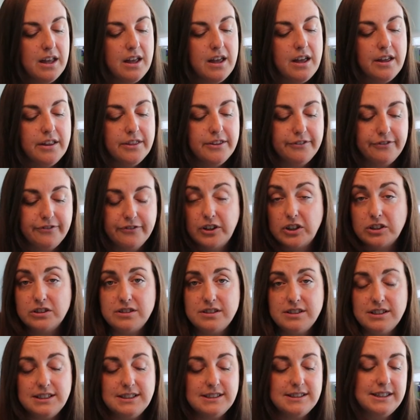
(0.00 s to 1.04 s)
The
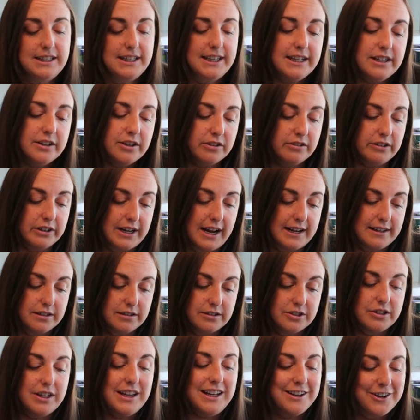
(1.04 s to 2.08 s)
first is the
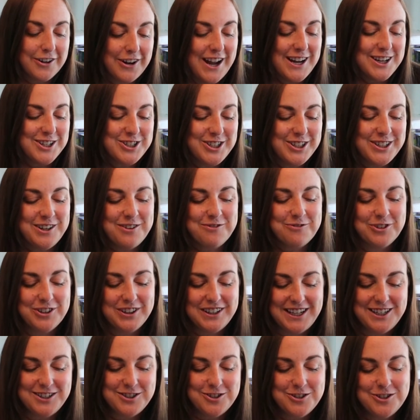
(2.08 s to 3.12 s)
interaction and
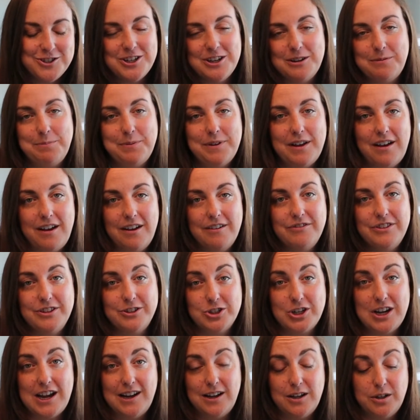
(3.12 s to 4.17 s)
relationship of the
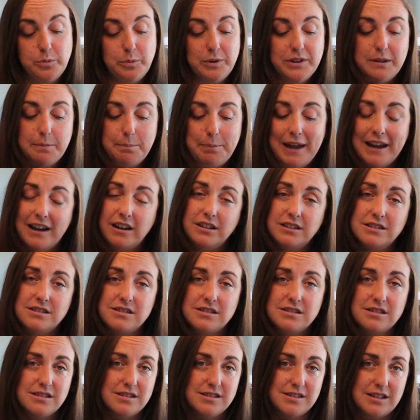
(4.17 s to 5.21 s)
child with the
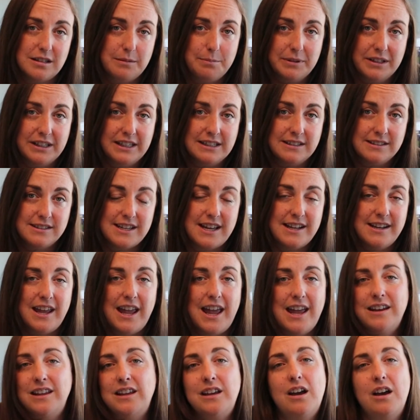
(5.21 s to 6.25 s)
parents, siblings, and
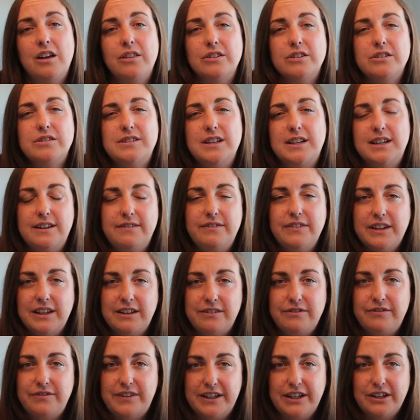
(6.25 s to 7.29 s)
any other
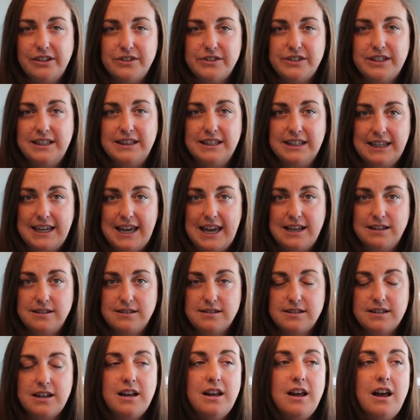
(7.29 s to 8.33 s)
significant figures in the
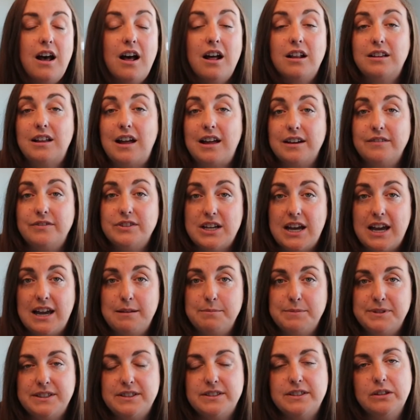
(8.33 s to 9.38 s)
case. A lot of
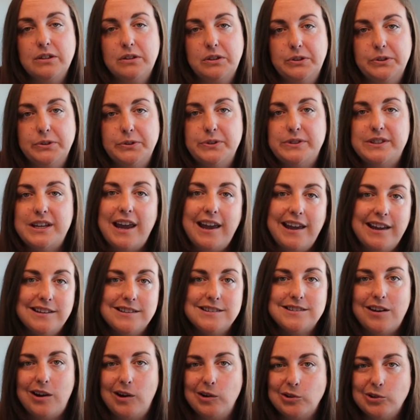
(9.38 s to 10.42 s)
times this includes
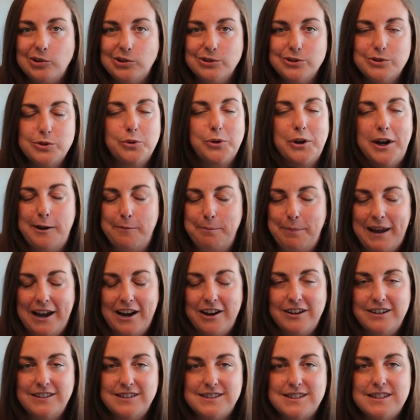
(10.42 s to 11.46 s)
aunts, uncles,
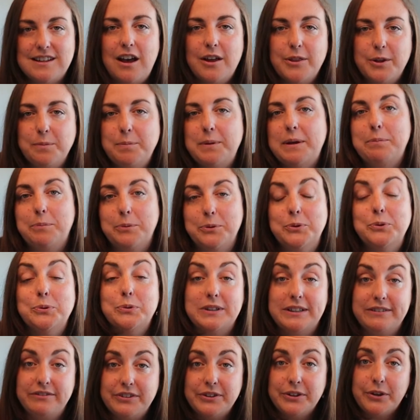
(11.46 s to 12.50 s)
grandparents, other people who
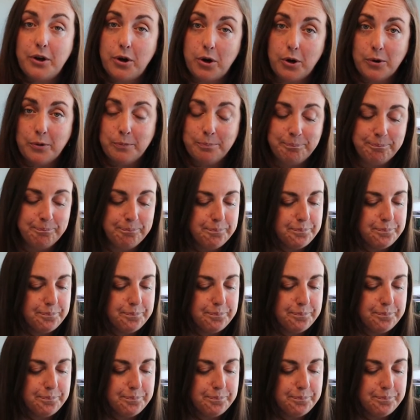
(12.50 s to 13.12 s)
live in the home.